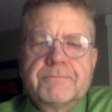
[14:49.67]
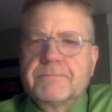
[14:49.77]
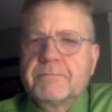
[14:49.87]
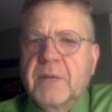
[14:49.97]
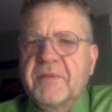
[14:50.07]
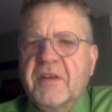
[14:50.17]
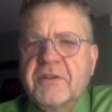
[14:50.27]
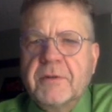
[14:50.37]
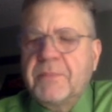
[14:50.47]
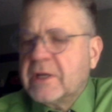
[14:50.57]

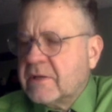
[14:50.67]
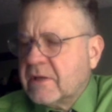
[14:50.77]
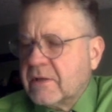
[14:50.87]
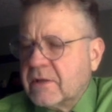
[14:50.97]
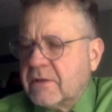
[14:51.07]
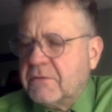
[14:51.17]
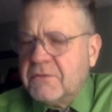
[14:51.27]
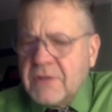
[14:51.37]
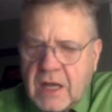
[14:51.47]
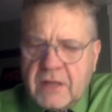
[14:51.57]
proposition, but
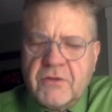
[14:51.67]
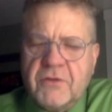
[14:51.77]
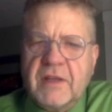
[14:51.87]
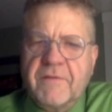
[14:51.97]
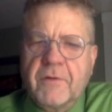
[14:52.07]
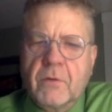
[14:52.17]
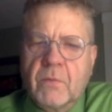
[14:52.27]
not too difficult